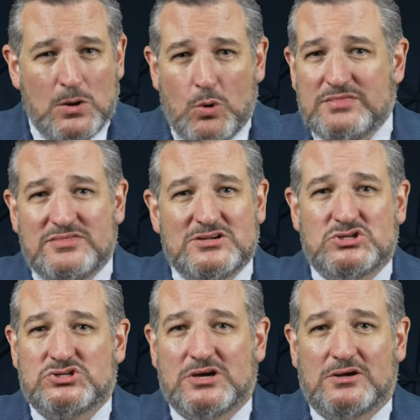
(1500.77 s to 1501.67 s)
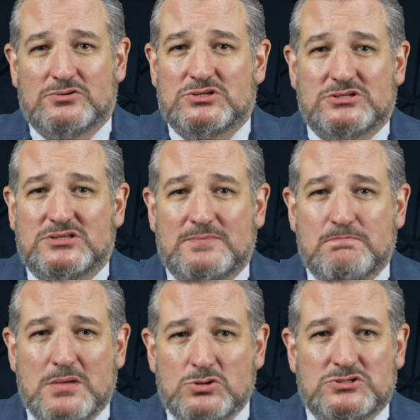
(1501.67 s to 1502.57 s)
What this shows is that
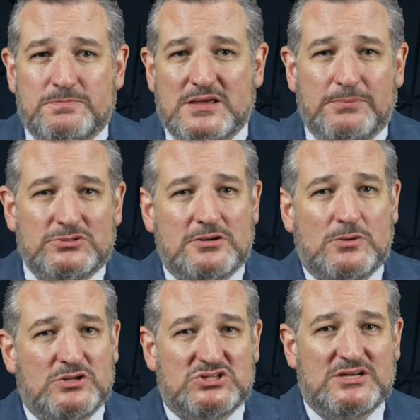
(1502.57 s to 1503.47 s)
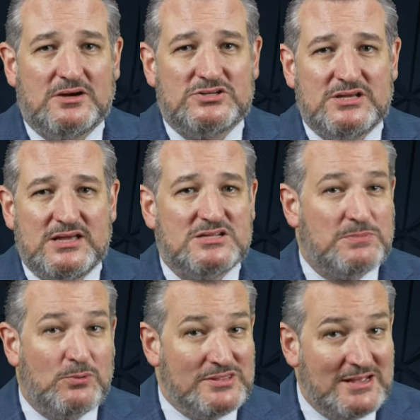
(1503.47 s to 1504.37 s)
most people don't know what C R T is,
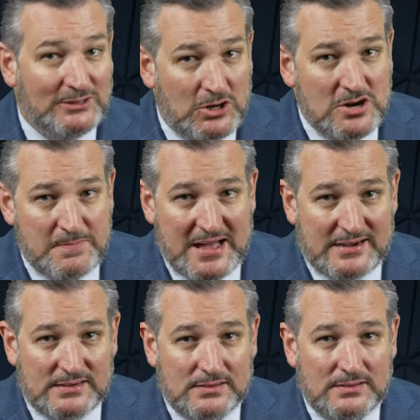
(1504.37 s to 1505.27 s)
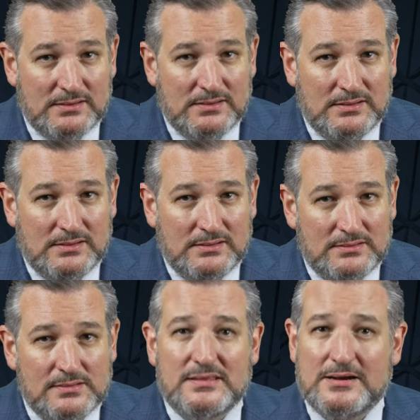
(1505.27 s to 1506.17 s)
but when they learn about it,
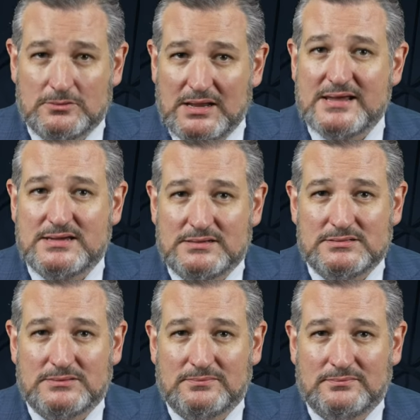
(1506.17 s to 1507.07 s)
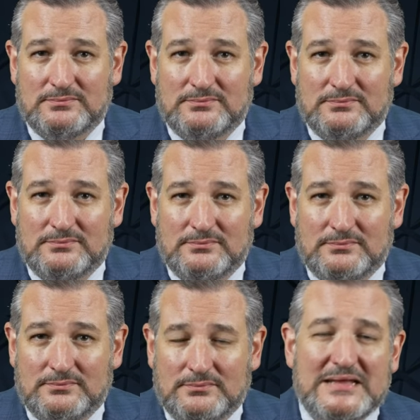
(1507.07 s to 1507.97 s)
they don't like it.
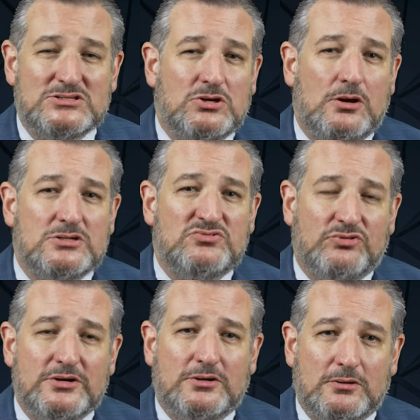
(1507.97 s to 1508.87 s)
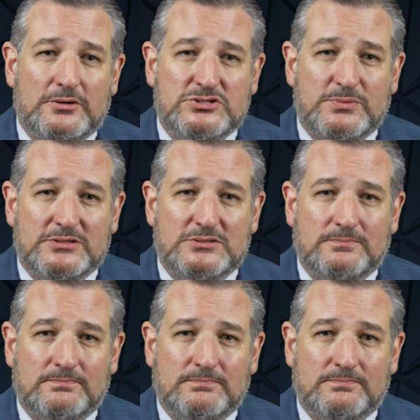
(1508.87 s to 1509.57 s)
That's cause for encouragement.